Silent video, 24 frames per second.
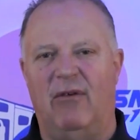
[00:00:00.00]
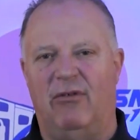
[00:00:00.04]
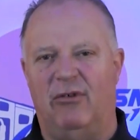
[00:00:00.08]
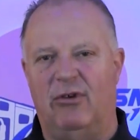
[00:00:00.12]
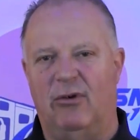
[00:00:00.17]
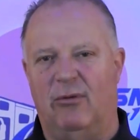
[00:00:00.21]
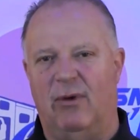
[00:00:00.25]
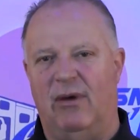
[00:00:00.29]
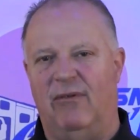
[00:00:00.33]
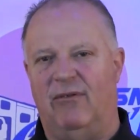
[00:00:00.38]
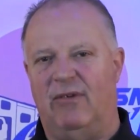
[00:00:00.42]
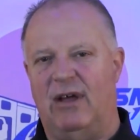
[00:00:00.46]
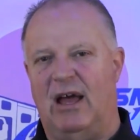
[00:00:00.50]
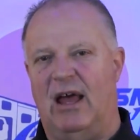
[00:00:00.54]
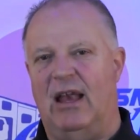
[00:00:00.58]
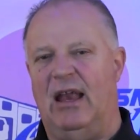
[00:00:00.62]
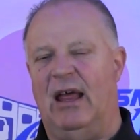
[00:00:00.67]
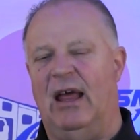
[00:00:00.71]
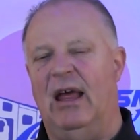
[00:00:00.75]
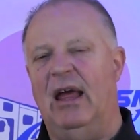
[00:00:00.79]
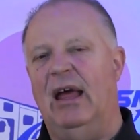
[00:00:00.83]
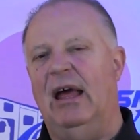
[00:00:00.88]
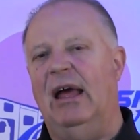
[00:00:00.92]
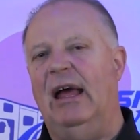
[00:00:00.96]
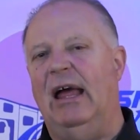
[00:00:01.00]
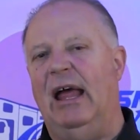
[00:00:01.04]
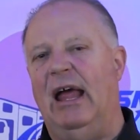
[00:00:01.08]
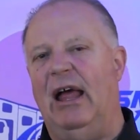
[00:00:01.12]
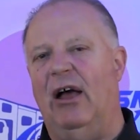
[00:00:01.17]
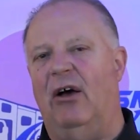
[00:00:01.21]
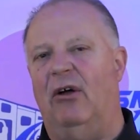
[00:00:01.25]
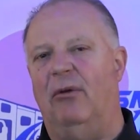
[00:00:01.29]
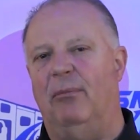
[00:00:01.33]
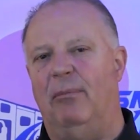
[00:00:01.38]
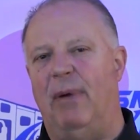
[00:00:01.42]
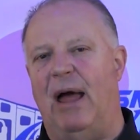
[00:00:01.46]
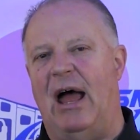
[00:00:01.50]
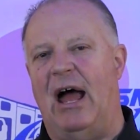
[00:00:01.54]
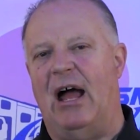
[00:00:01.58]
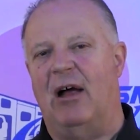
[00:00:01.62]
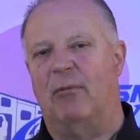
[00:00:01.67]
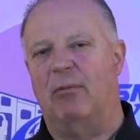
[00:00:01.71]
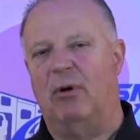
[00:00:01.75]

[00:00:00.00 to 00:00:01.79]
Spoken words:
So we've kind of held back,